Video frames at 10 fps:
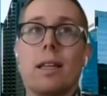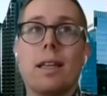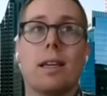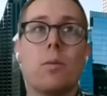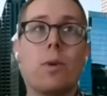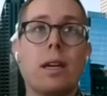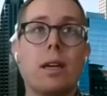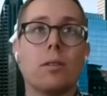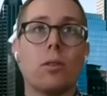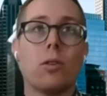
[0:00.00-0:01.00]
think in
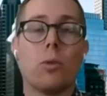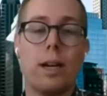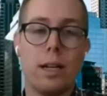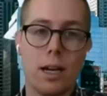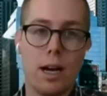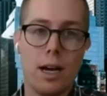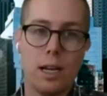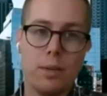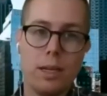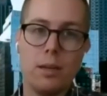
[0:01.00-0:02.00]
a great
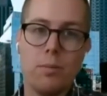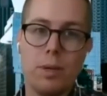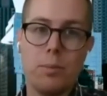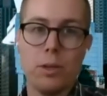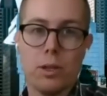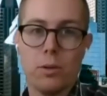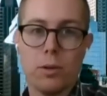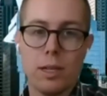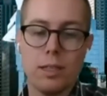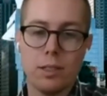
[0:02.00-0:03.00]
economy, people
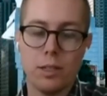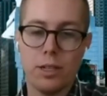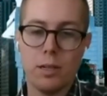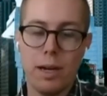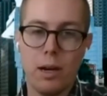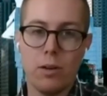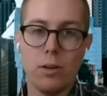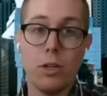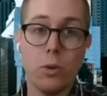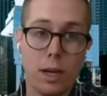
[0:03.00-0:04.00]
are concerned
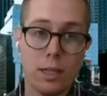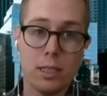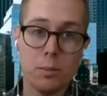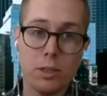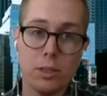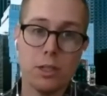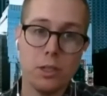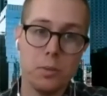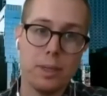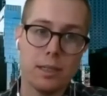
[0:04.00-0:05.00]
about new customers and
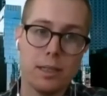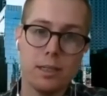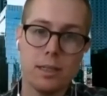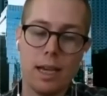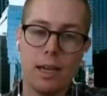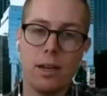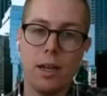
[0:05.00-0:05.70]
new business and